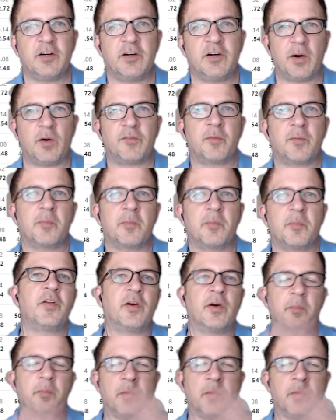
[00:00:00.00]
power from
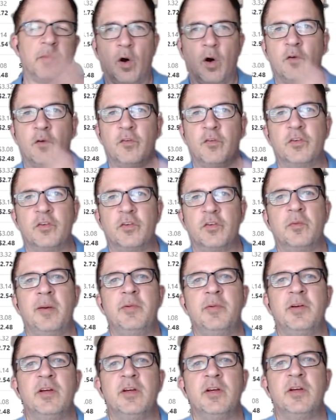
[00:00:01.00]
Ethereum over to
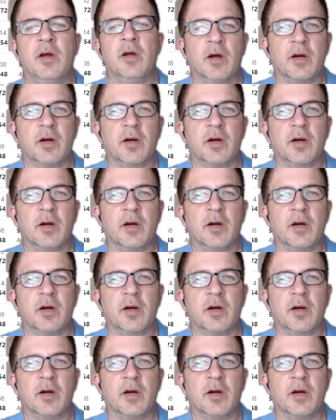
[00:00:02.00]
maybe